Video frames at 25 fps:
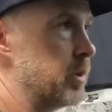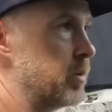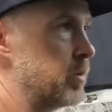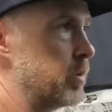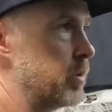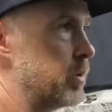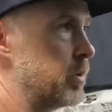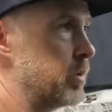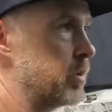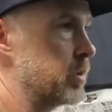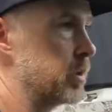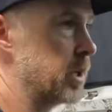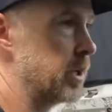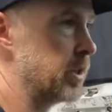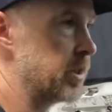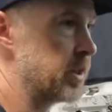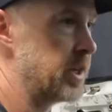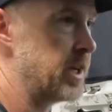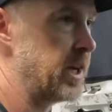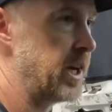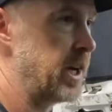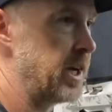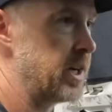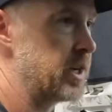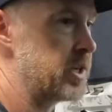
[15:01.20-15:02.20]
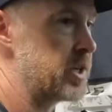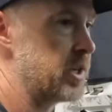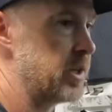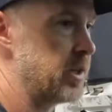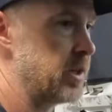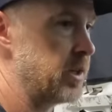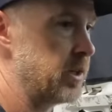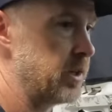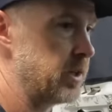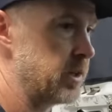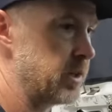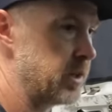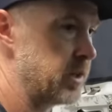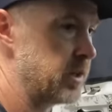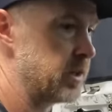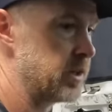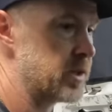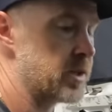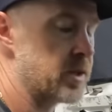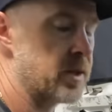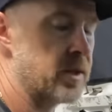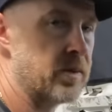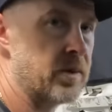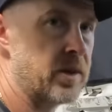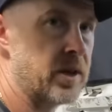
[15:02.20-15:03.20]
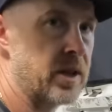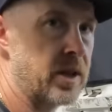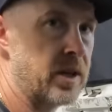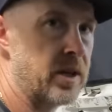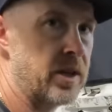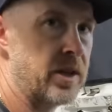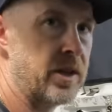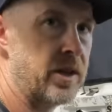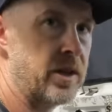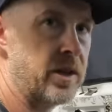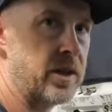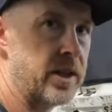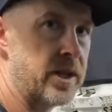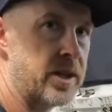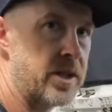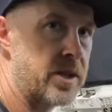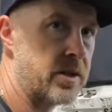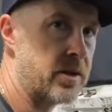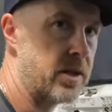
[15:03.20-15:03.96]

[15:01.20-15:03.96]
Then we'll get the dash in and start working on the Holley